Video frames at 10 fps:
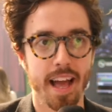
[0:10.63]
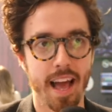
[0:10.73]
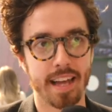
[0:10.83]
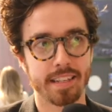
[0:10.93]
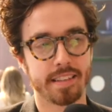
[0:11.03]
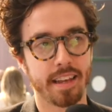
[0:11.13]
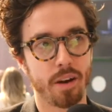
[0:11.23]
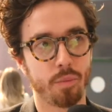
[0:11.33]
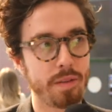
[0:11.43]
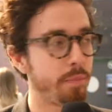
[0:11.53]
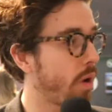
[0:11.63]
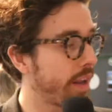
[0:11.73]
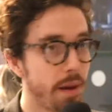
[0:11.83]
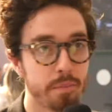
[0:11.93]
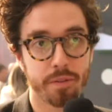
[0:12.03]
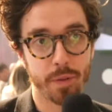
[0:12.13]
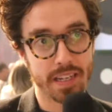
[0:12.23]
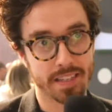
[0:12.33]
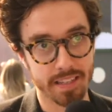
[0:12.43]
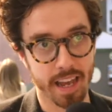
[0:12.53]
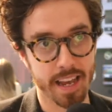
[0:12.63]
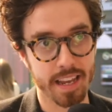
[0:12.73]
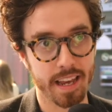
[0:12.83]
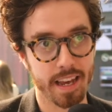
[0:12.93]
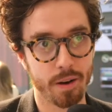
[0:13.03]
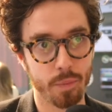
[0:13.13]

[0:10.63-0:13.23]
And we bought a number of things today.